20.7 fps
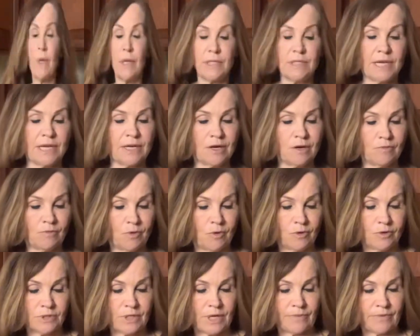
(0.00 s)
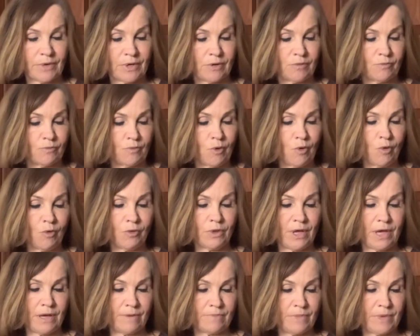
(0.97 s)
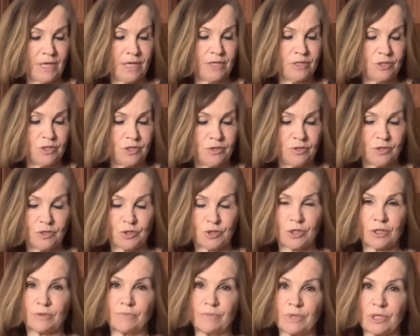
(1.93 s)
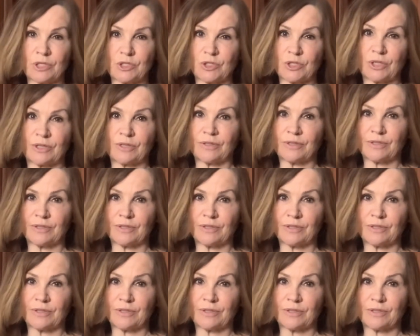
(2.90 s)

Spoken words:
going to take our rolls and we're going to roll them into the sugar mixture.